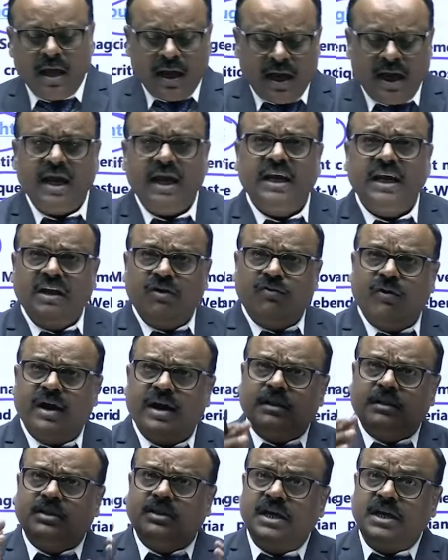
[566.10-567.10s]

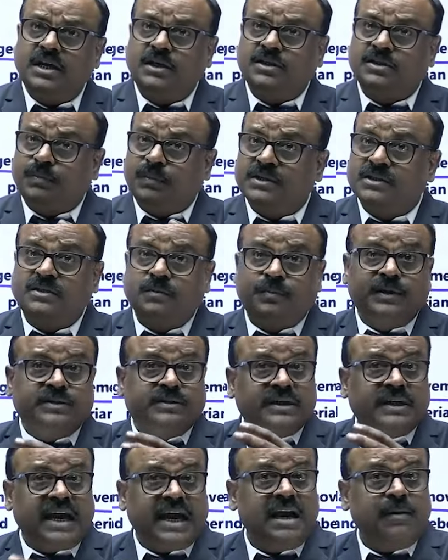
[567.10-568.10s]
anywhere these principles
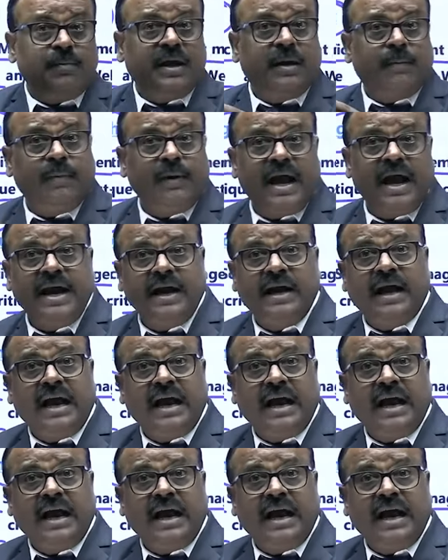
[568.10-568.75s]
can be applied,